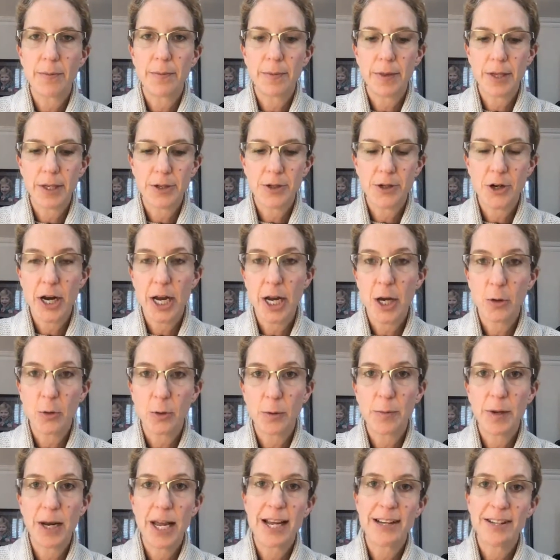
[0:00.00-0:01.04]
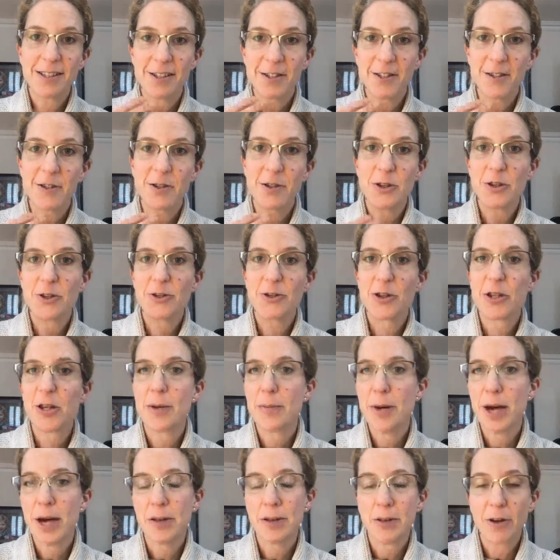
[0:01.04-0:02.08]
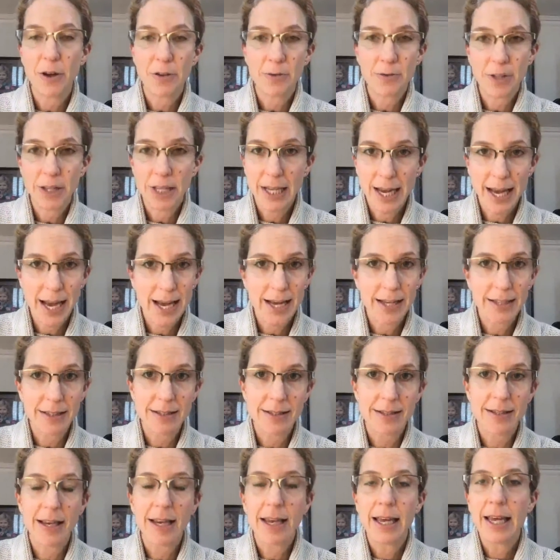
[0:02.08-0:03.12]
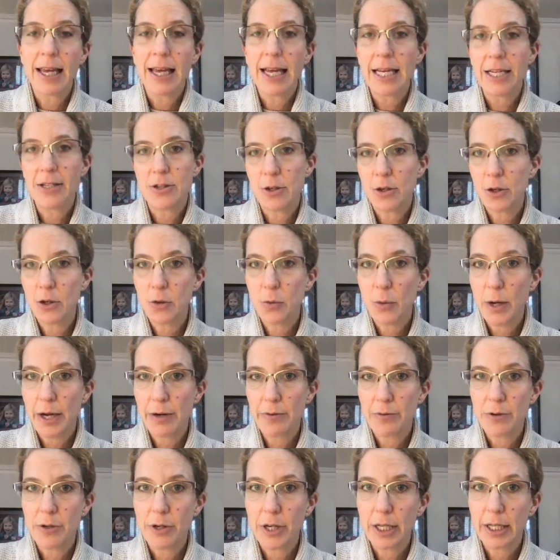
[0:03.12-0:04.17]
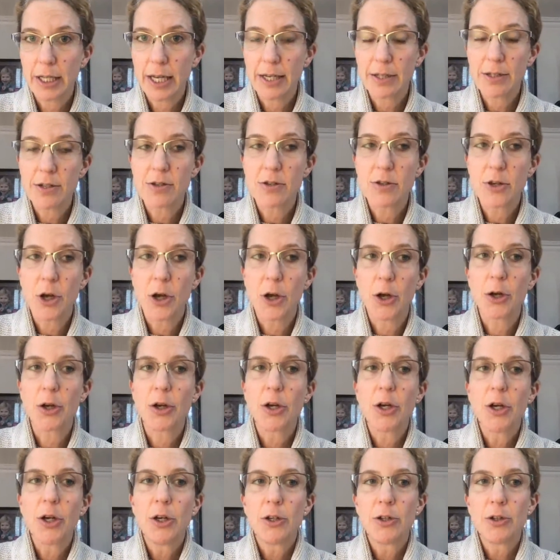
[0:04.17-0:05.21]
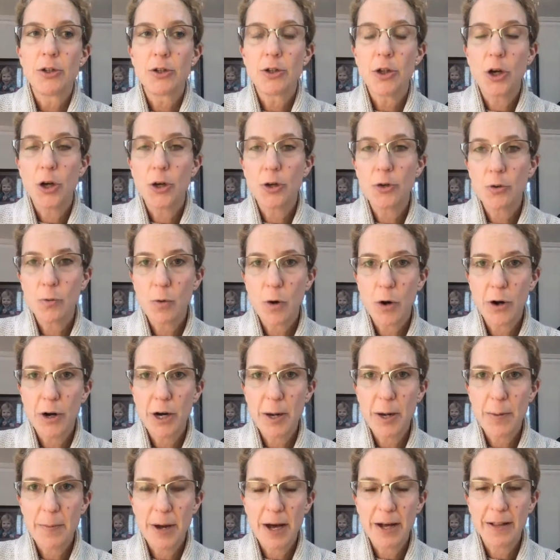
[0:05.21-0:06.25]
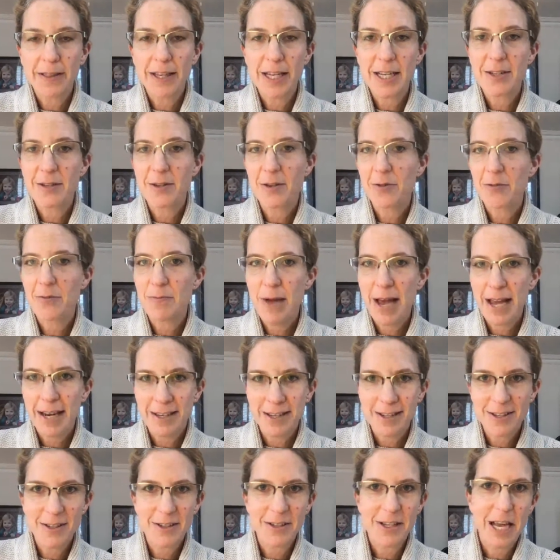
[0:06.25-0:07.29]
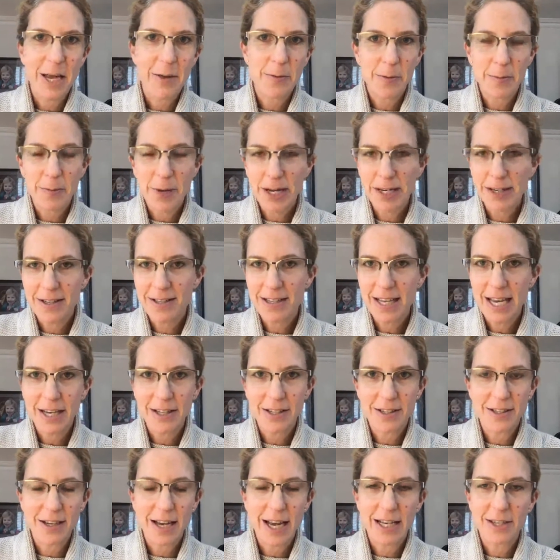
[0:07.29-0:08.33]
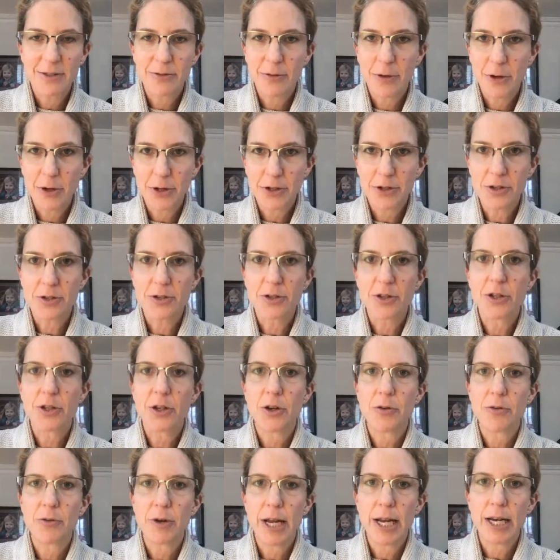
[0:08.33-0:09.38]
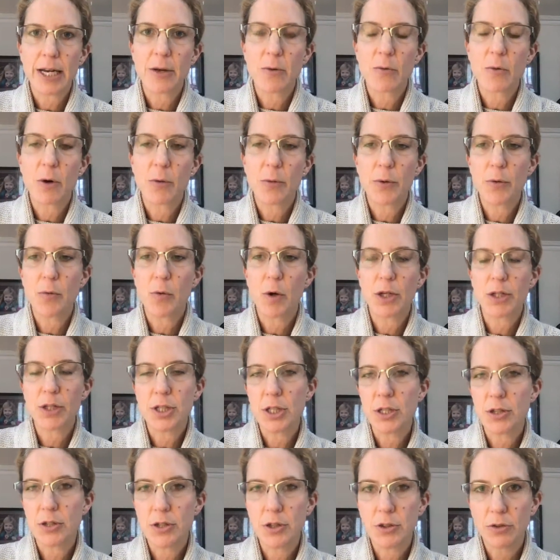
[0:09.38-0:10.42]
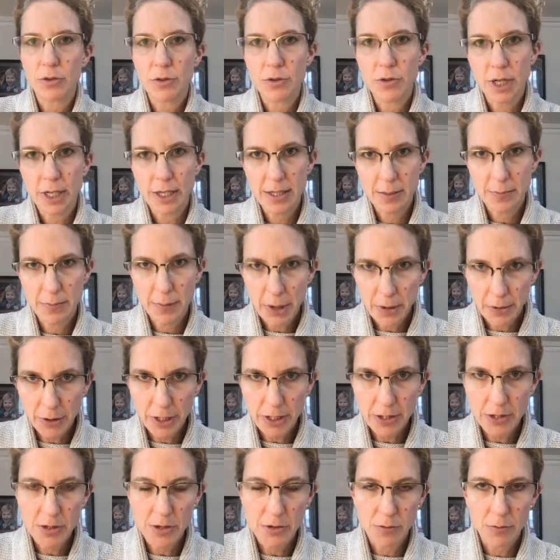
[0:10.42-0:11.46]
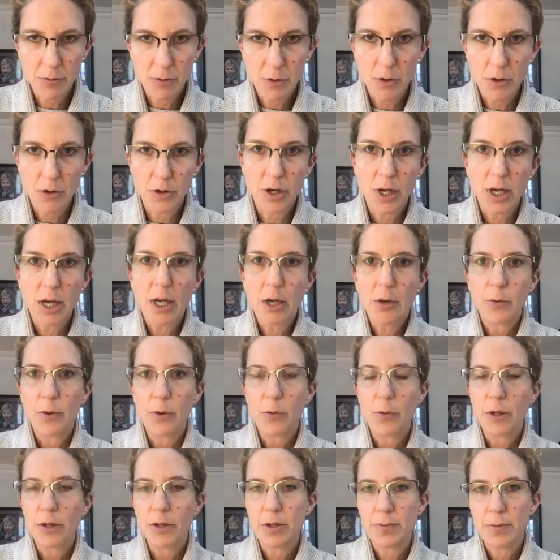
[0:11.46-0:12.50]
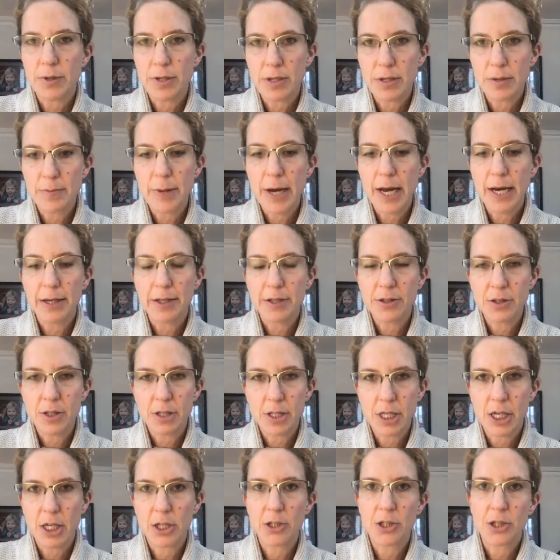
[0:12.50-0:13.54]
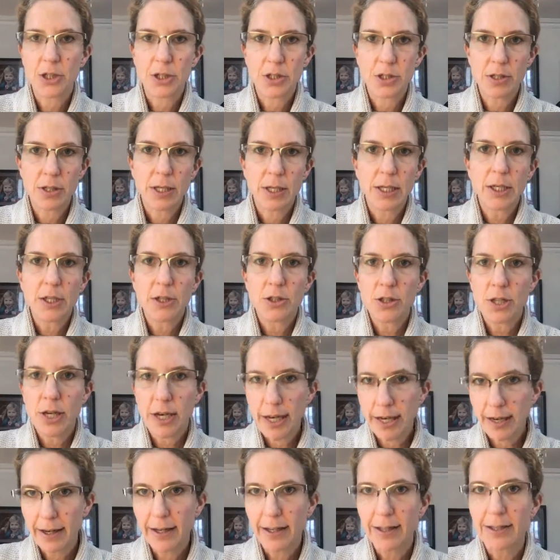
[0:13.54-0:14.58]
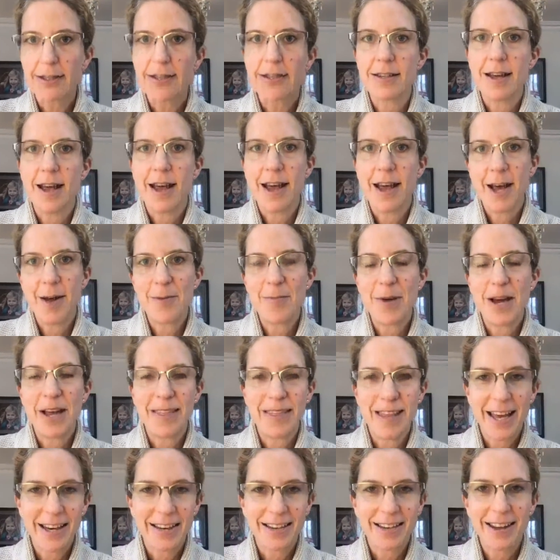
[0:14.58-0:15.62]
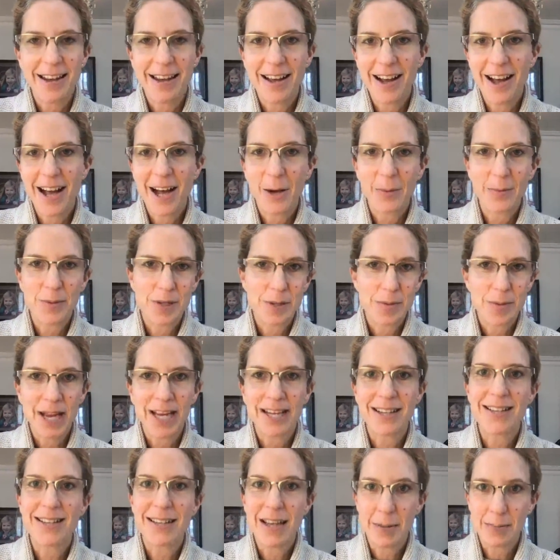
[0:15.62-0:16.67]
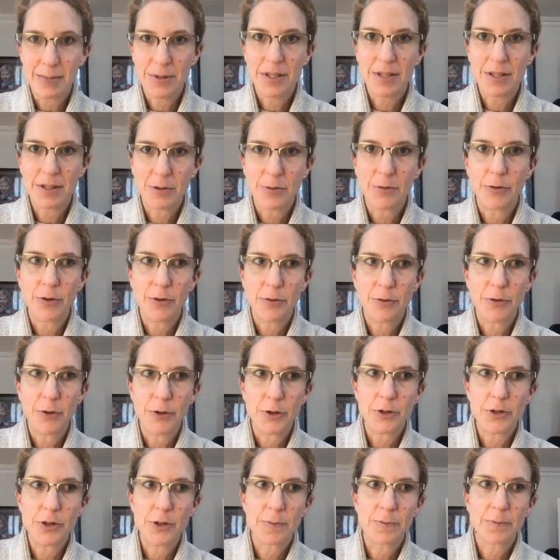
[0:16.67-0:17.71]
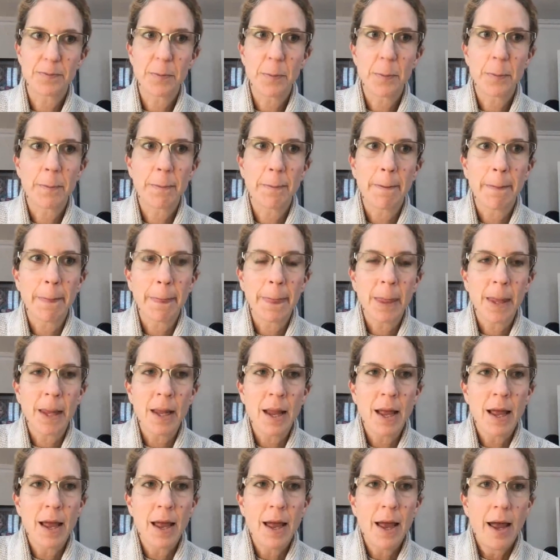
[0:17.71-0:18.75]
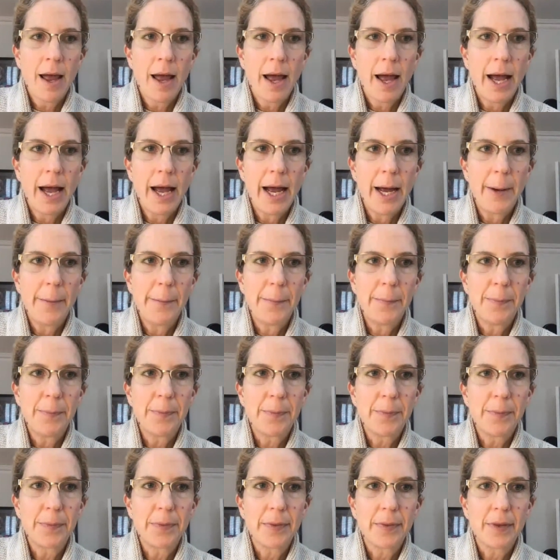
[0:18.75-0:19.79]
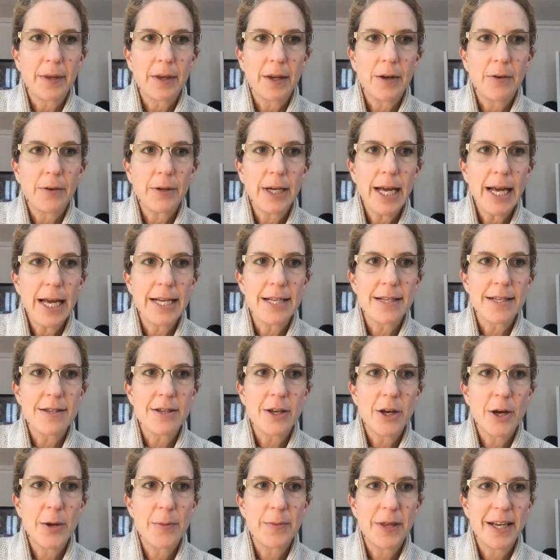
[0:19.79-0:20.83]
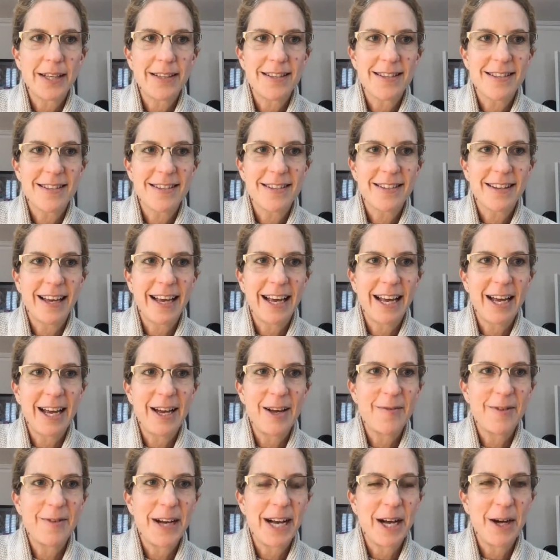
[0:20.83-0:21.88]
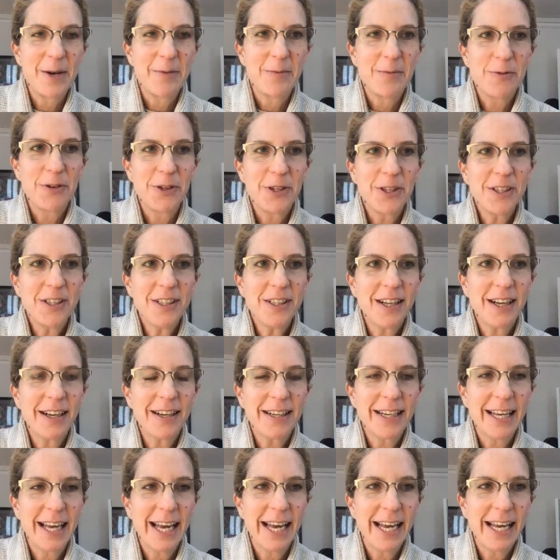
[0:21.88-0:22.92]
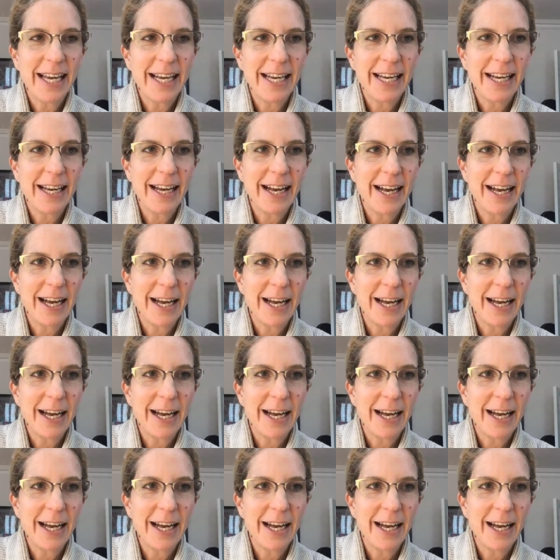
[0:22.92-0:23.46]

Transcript: the tray or the plate to their mouth. Often their hands is a good way of doing that. So don't worry about their sort of manners or table manners at first. Really what we want is children to experience the food. We want them to smell it, to touch it, to lick it, and that helps them accept different foods. Okay, so I hope that's helpful. Okay,